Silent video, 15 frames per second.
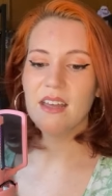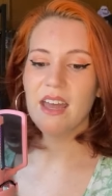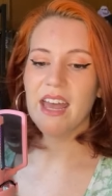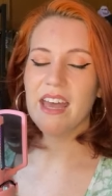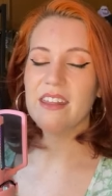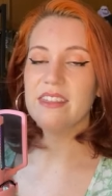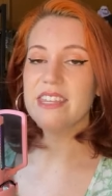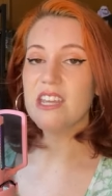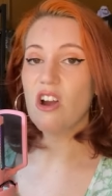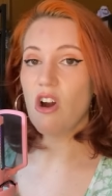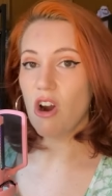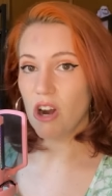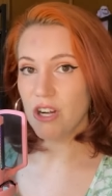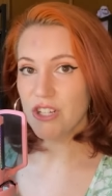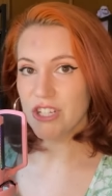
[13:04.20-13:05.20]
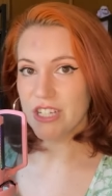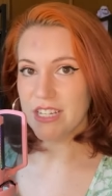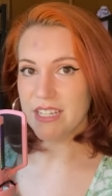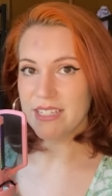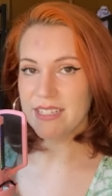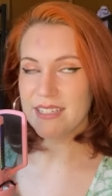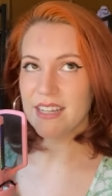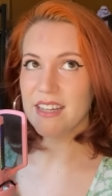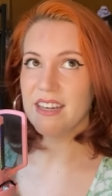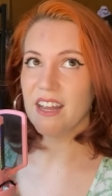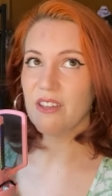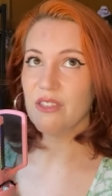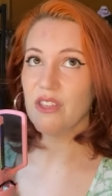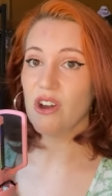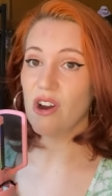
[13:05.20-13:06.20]
had the Archies, and
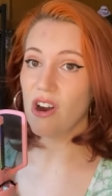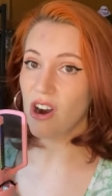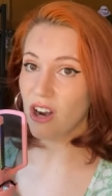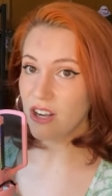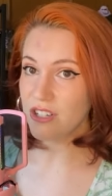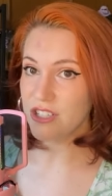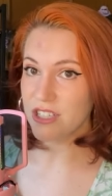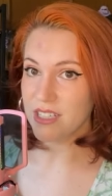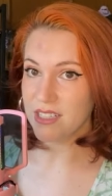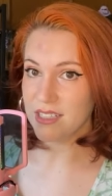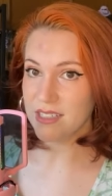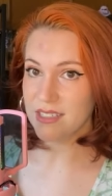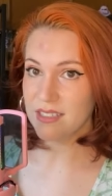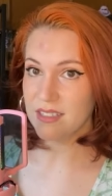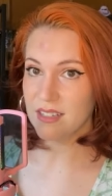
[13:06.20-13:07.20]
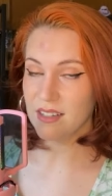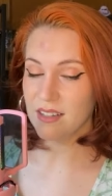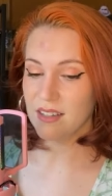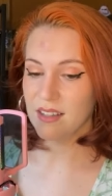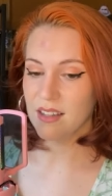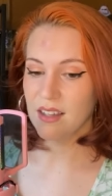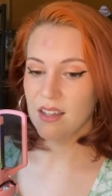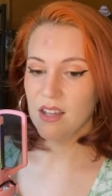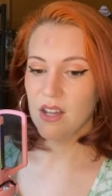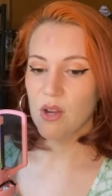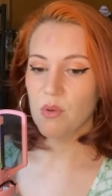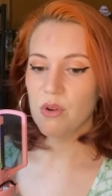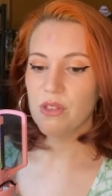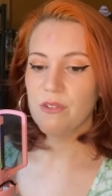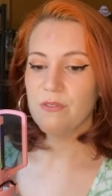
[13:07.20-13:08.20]
now the Archies
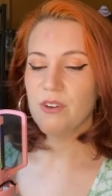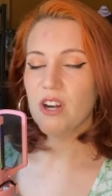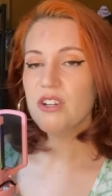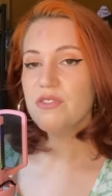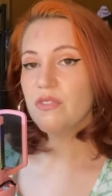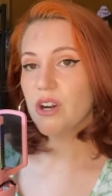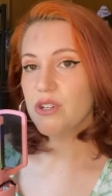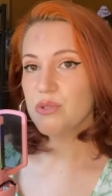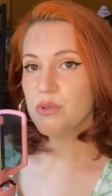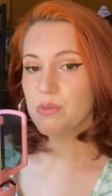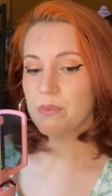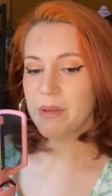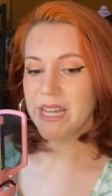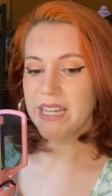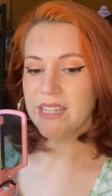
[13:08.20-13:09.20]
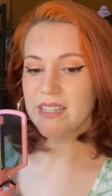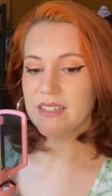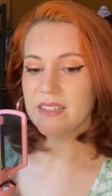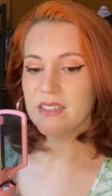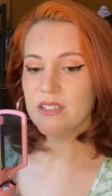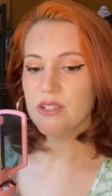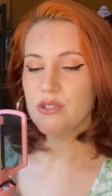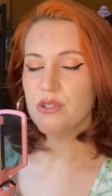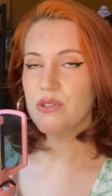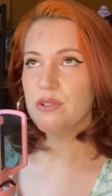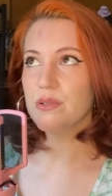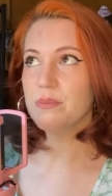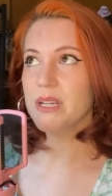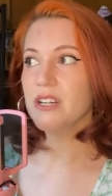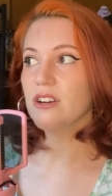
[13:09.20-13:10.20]
were the first virtual band to
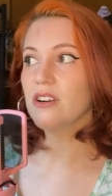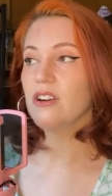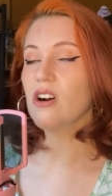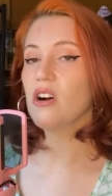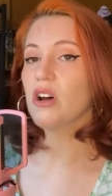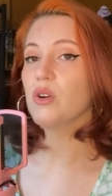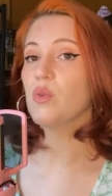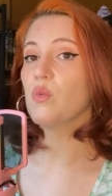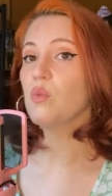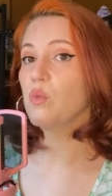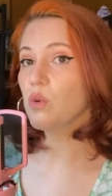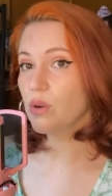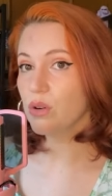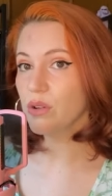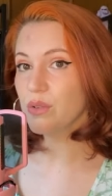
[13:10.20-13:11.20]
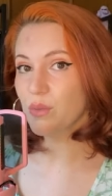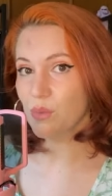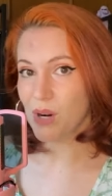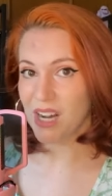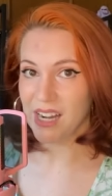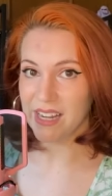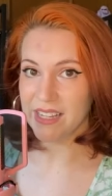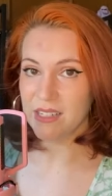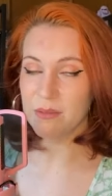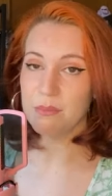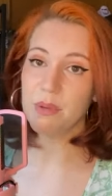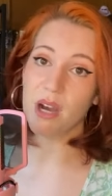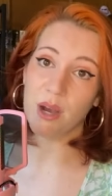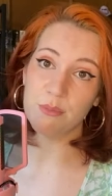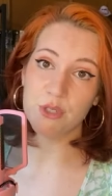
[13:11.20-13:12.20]
appear on worldwide
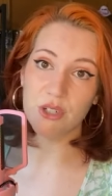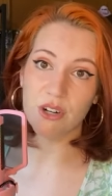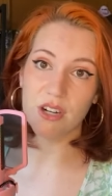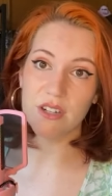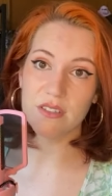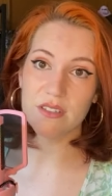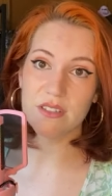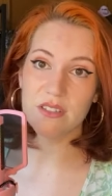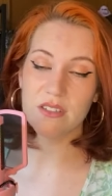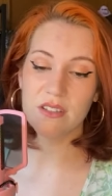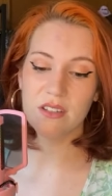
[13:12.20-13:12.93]
pop charts.